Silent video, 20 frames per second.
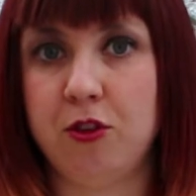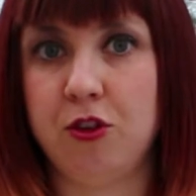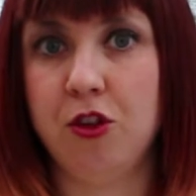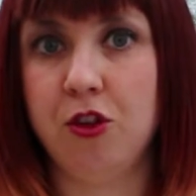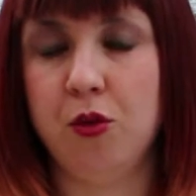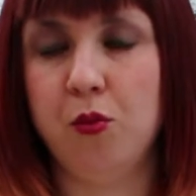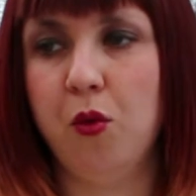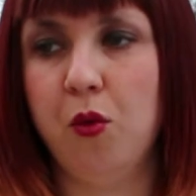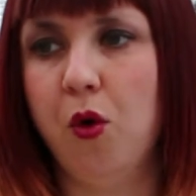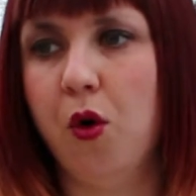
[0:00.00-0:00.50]

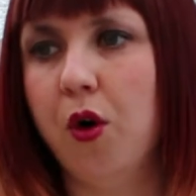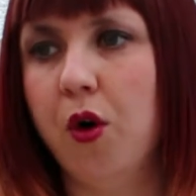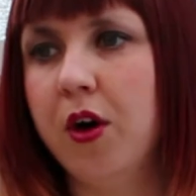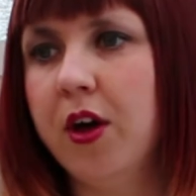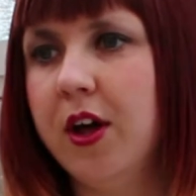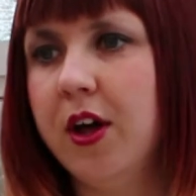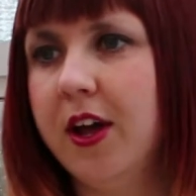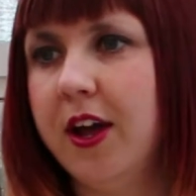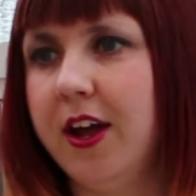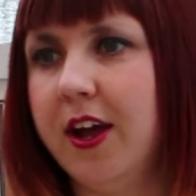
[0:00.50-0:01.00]
the war.
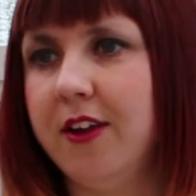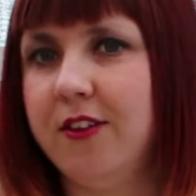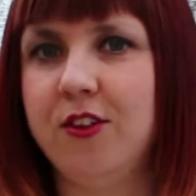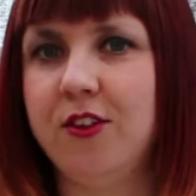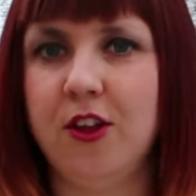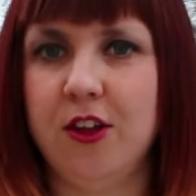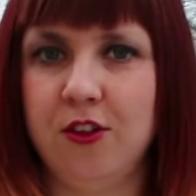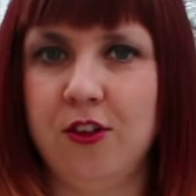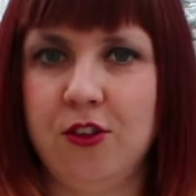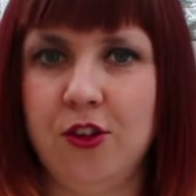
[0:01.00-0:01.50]

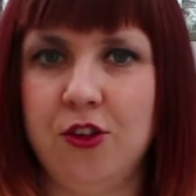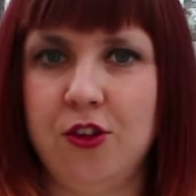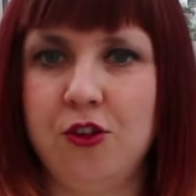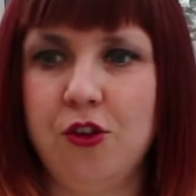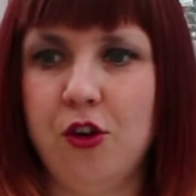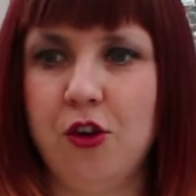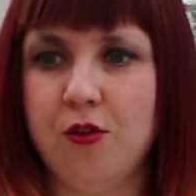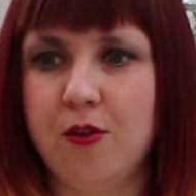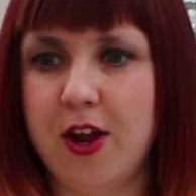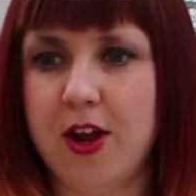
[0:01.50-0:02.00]
Is the
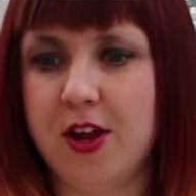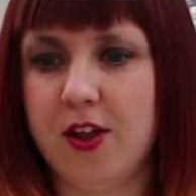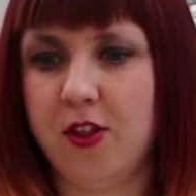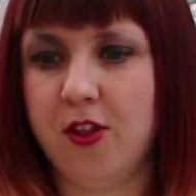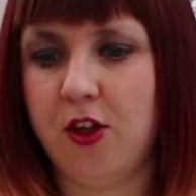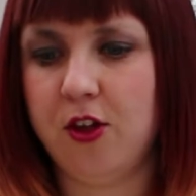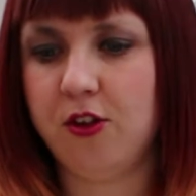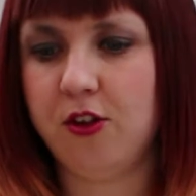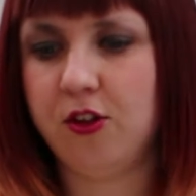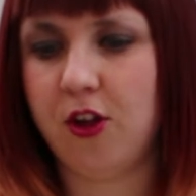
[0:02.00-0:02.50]
story
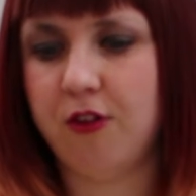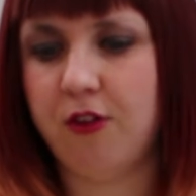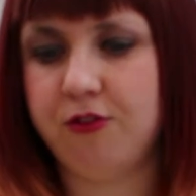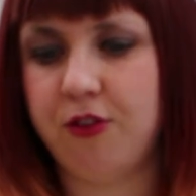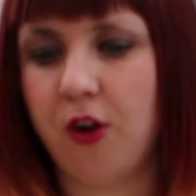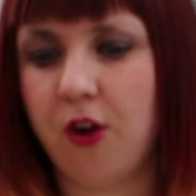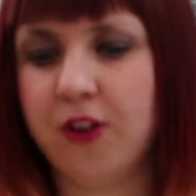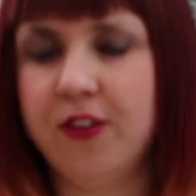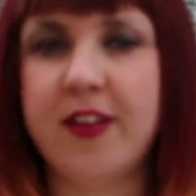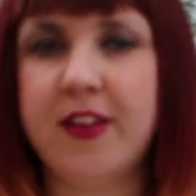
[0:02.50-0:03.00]
that
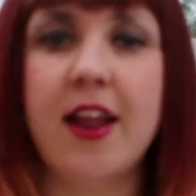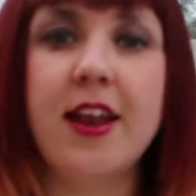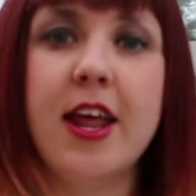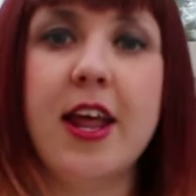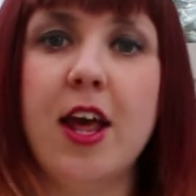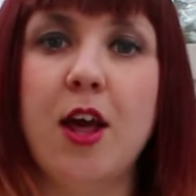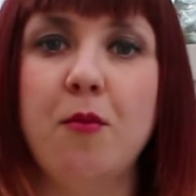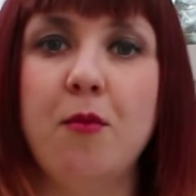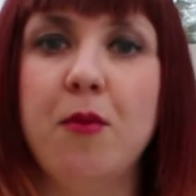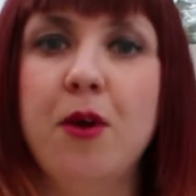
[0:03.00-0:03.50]
Frost sent
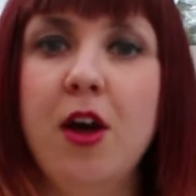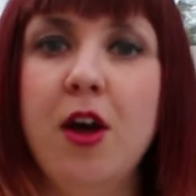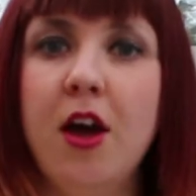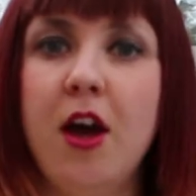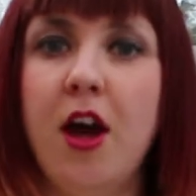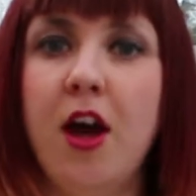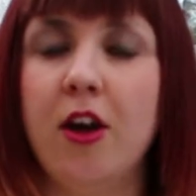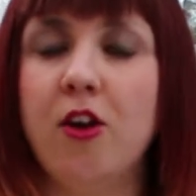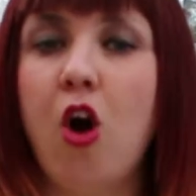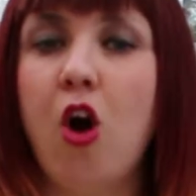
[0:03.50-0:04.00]
him
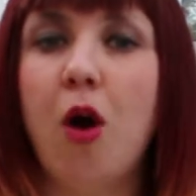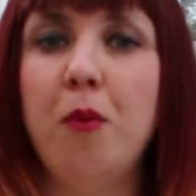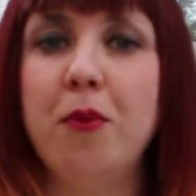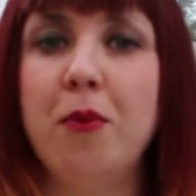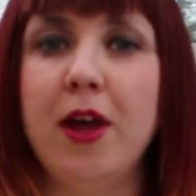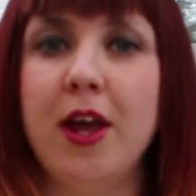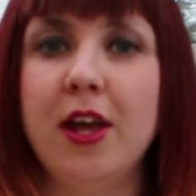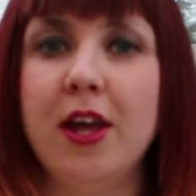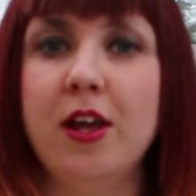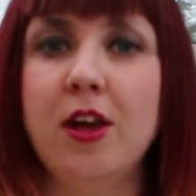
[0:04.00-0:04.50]
a
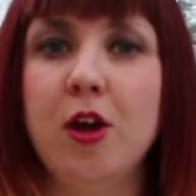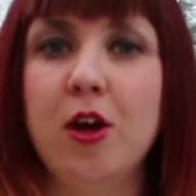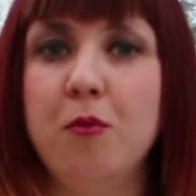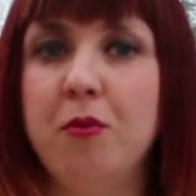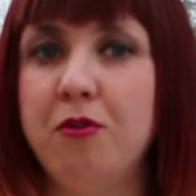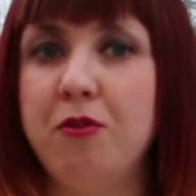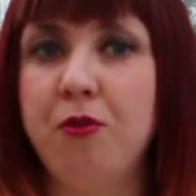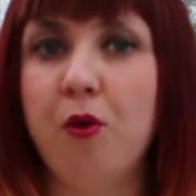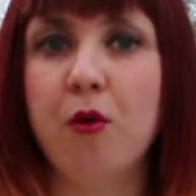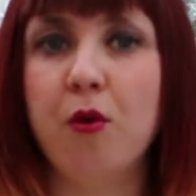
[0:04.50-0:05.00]
copy
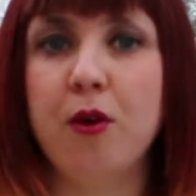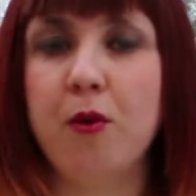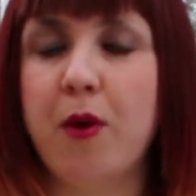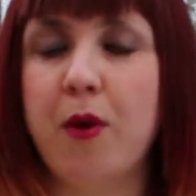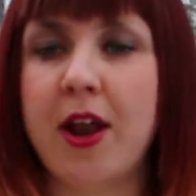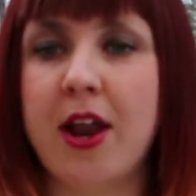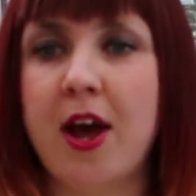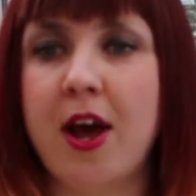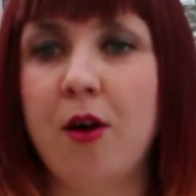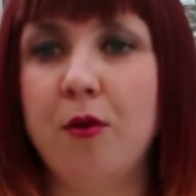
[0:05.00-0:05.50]
before it
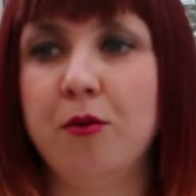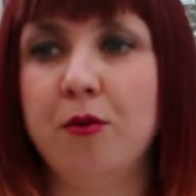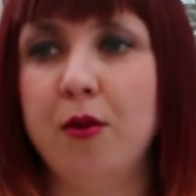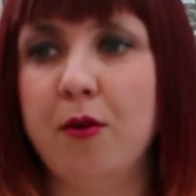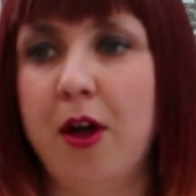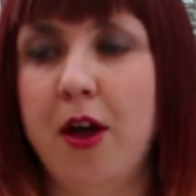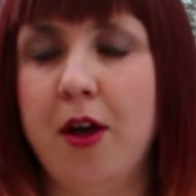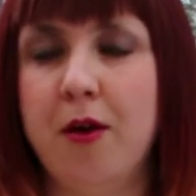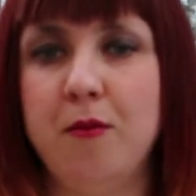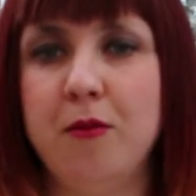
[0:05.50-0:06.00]
went out
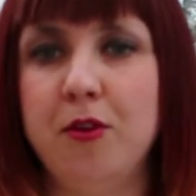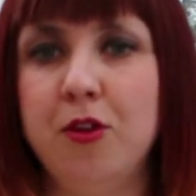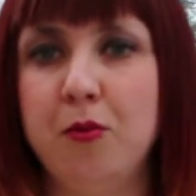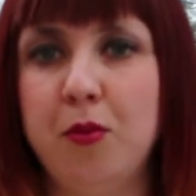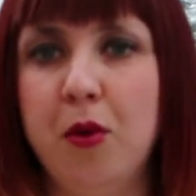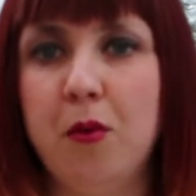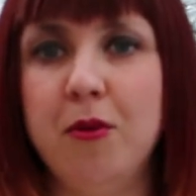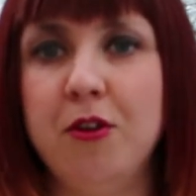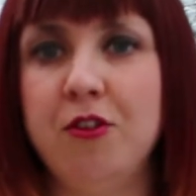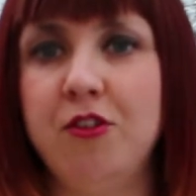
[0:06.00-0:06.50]
to
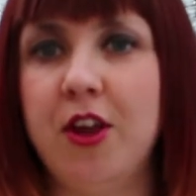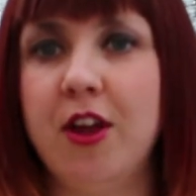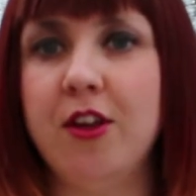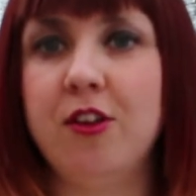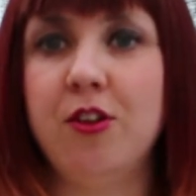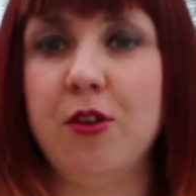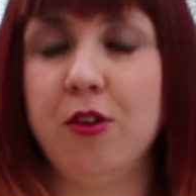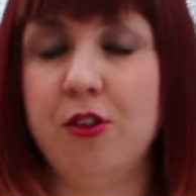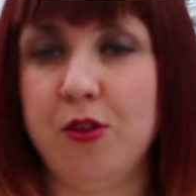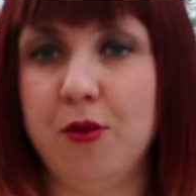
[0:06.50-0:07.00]
publish it
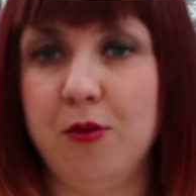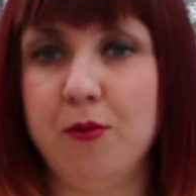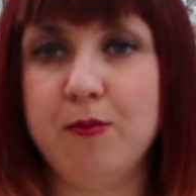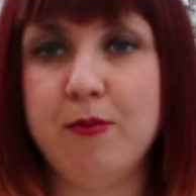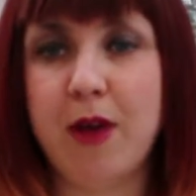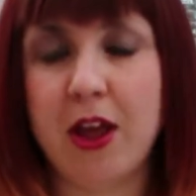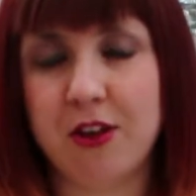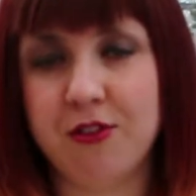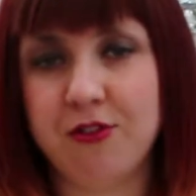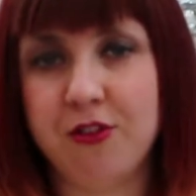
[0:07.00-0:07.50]
to
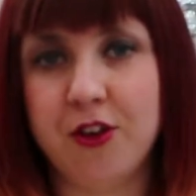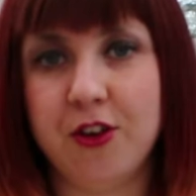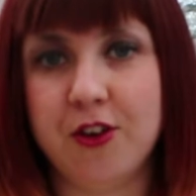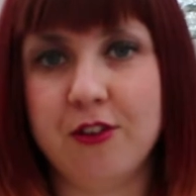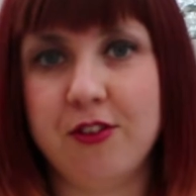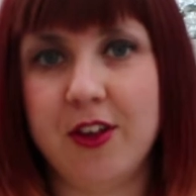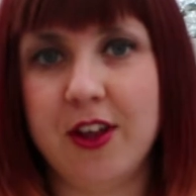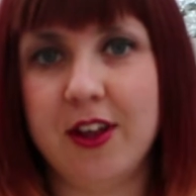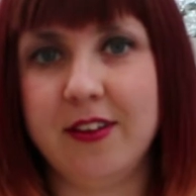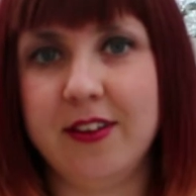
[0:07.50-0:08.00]
make fun
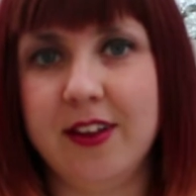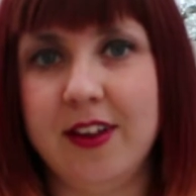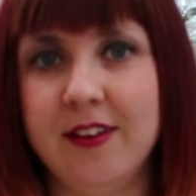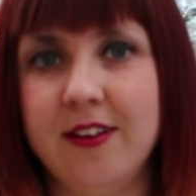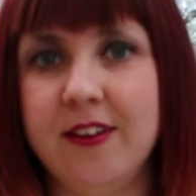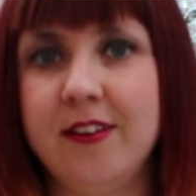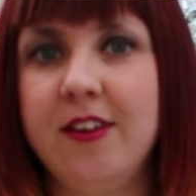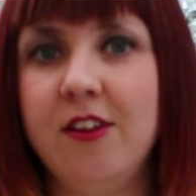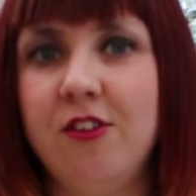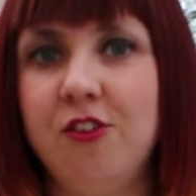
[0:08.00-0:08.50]
of his
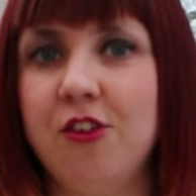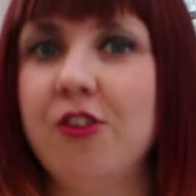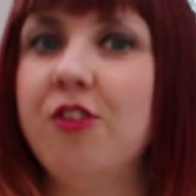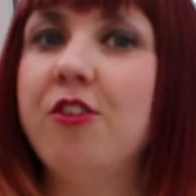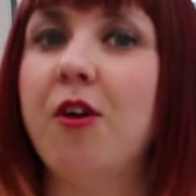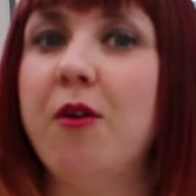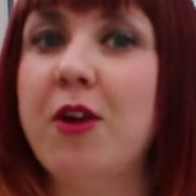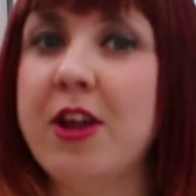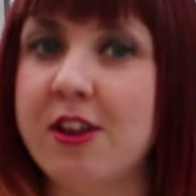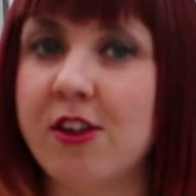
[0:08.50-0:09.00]
indecision.
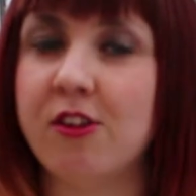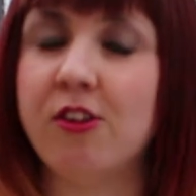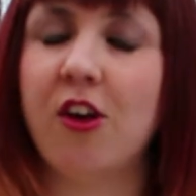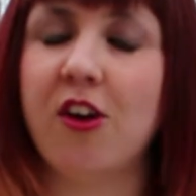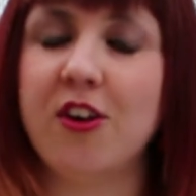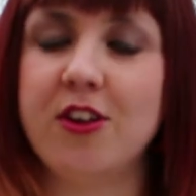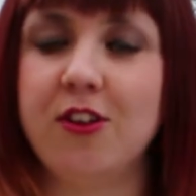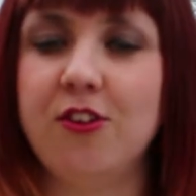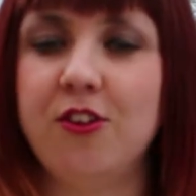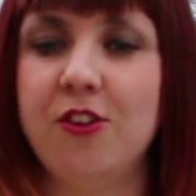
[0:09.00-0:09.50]
So he
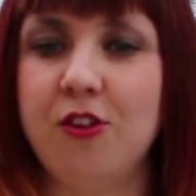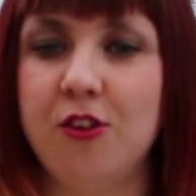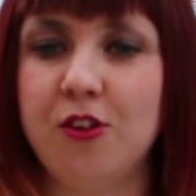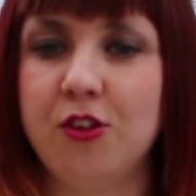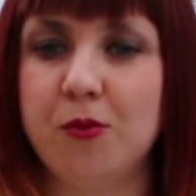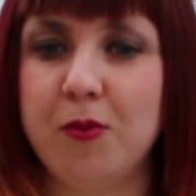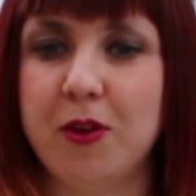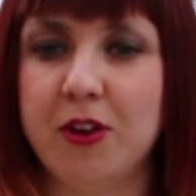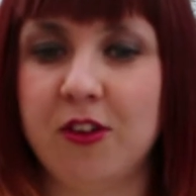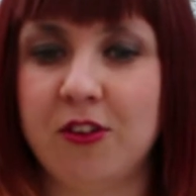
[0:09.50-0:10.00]
decided to do
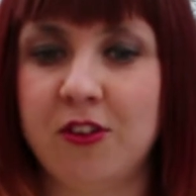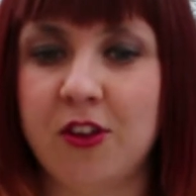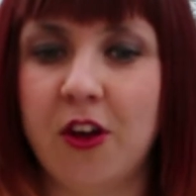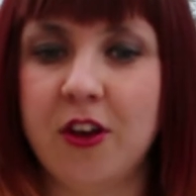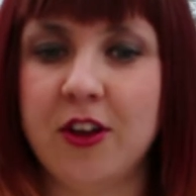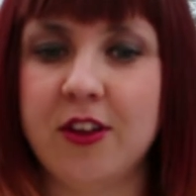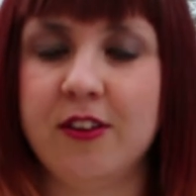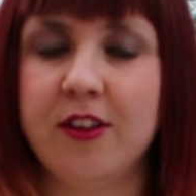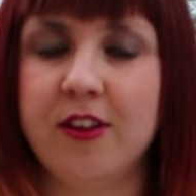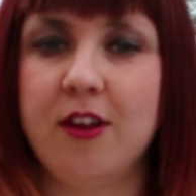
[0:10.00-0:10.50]
something
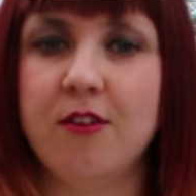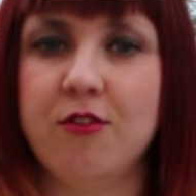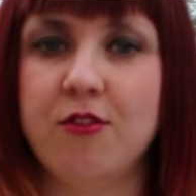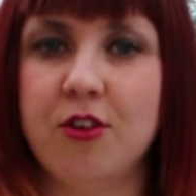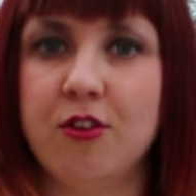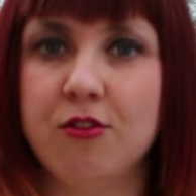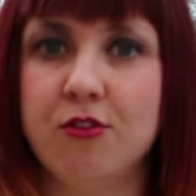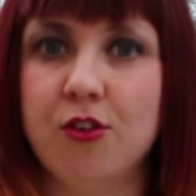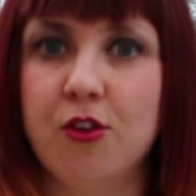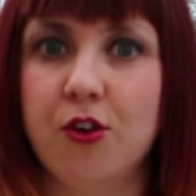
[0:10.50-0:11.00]
decisive, and
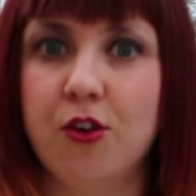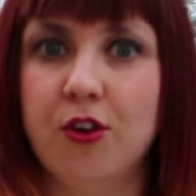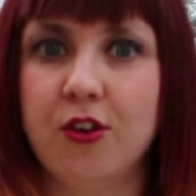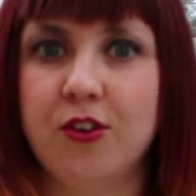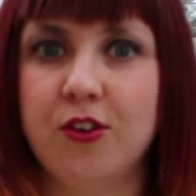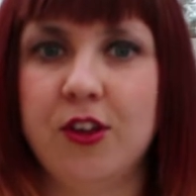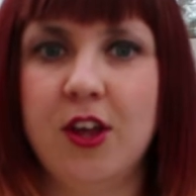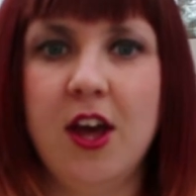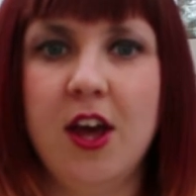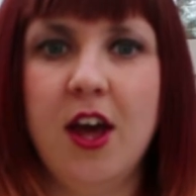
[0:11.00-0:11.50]
of
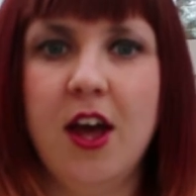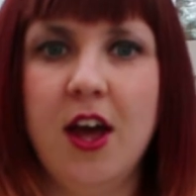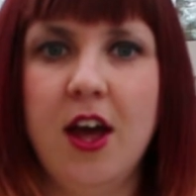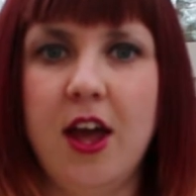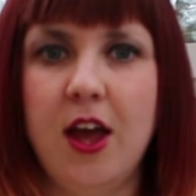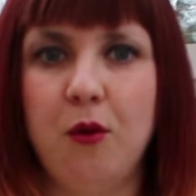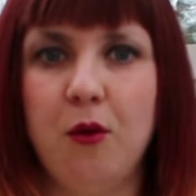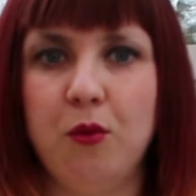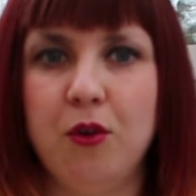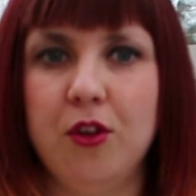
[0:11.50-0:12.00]
course
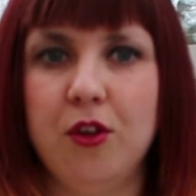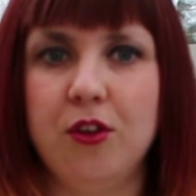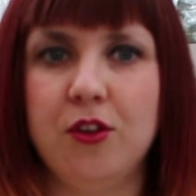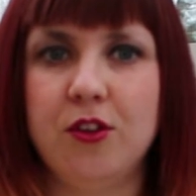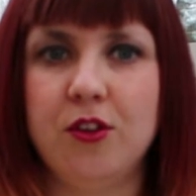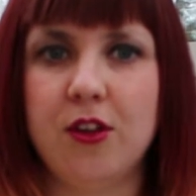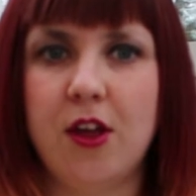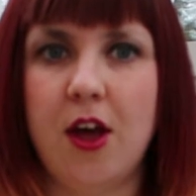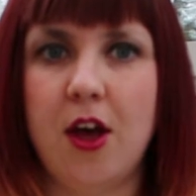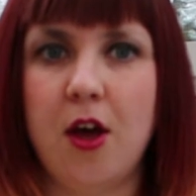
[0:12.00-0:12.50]
it was